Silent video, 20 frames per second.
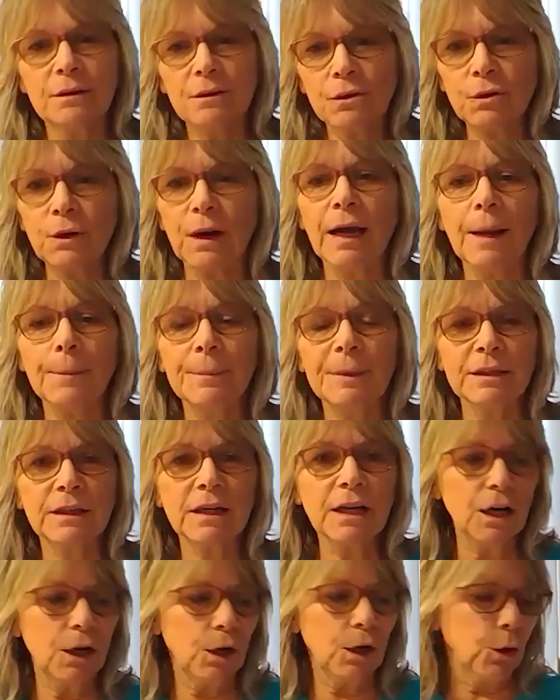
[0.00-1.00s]
grab and
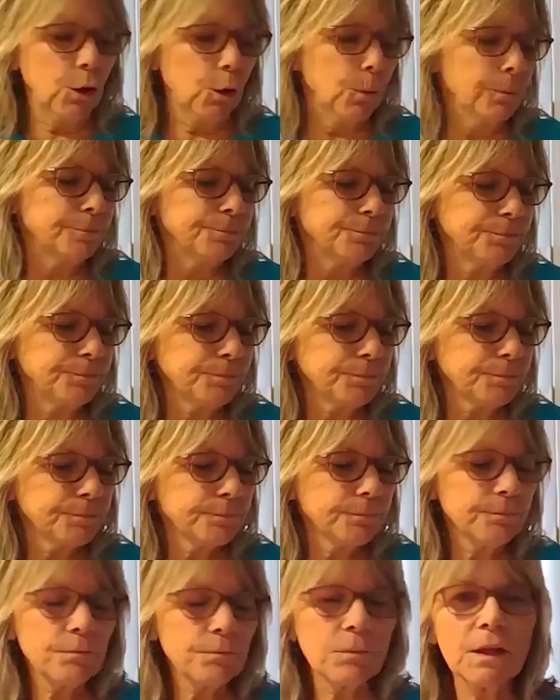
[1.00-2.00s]
go.
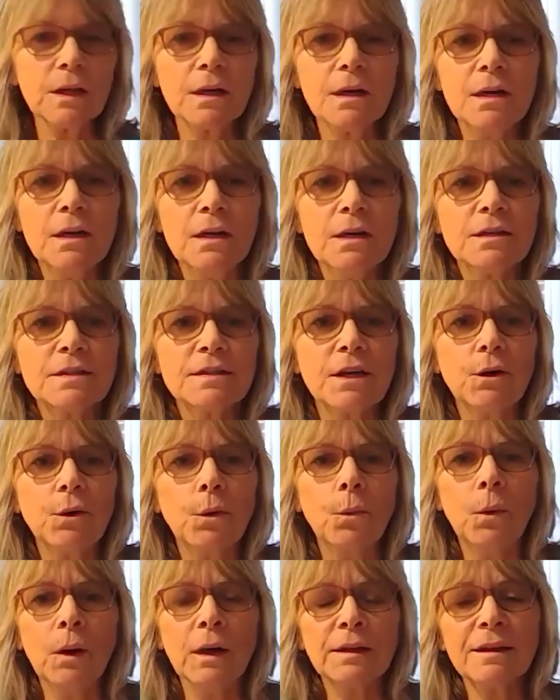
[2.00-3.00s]
So
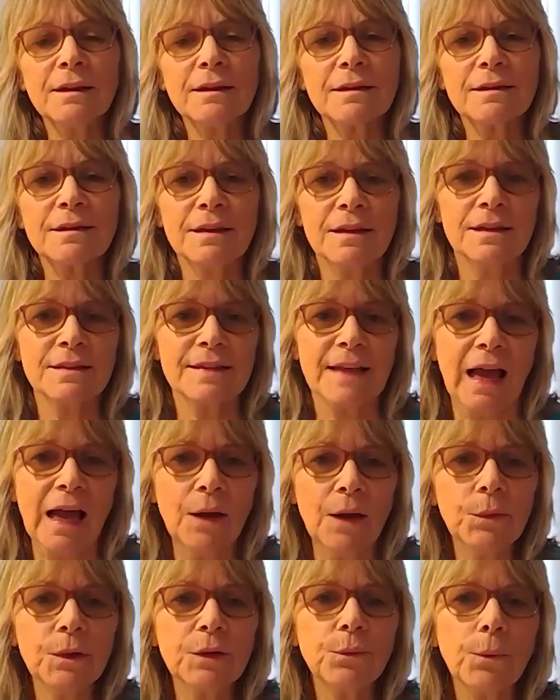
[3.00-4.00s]
one of the things I
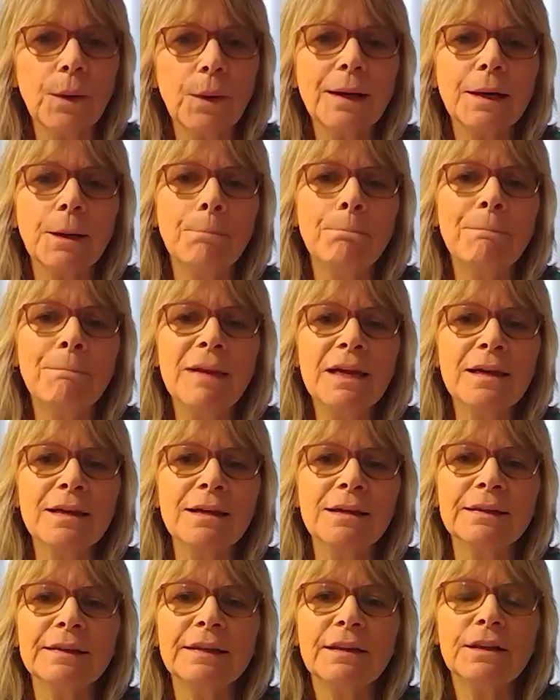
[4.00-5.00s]
would
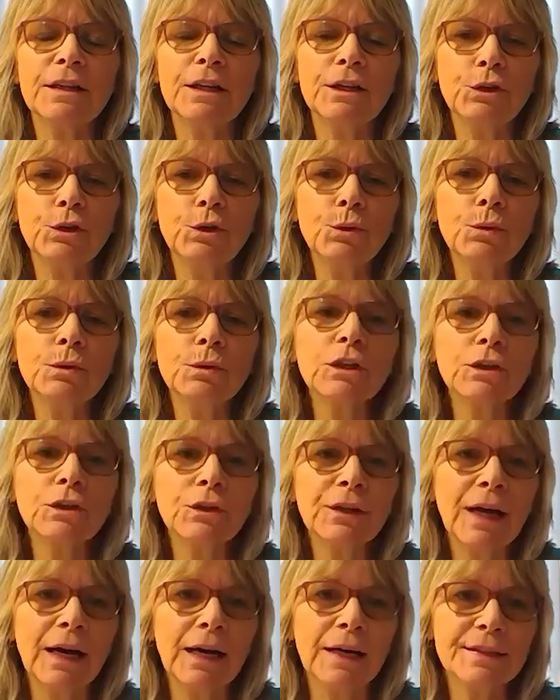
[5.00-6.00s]
recommend that you learn
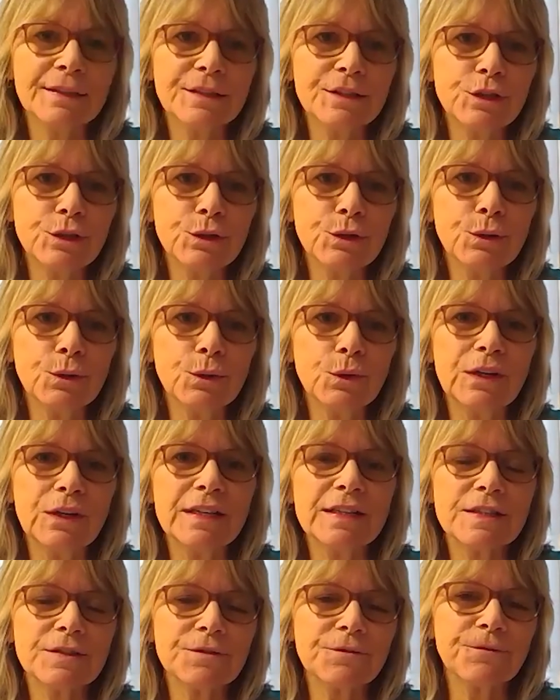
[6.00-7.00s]
how to do
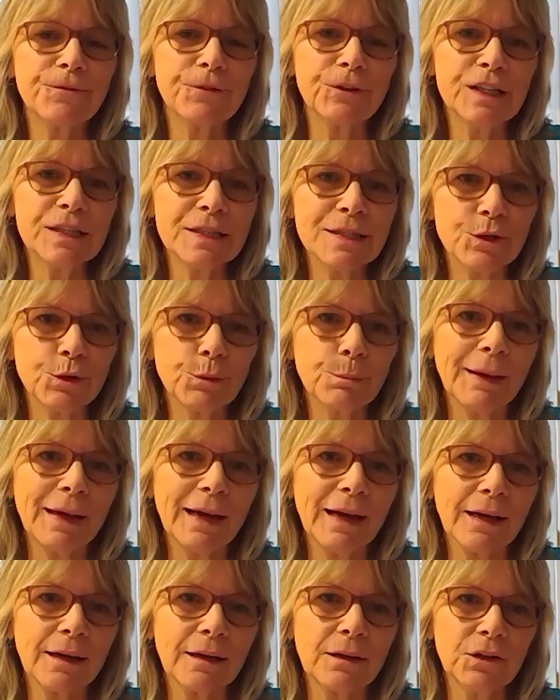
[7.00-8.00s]
is freezer
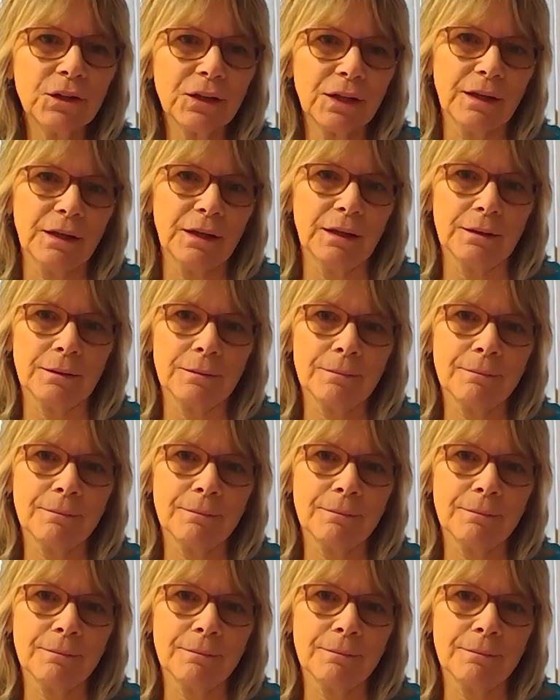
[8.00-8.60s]
bag cooking.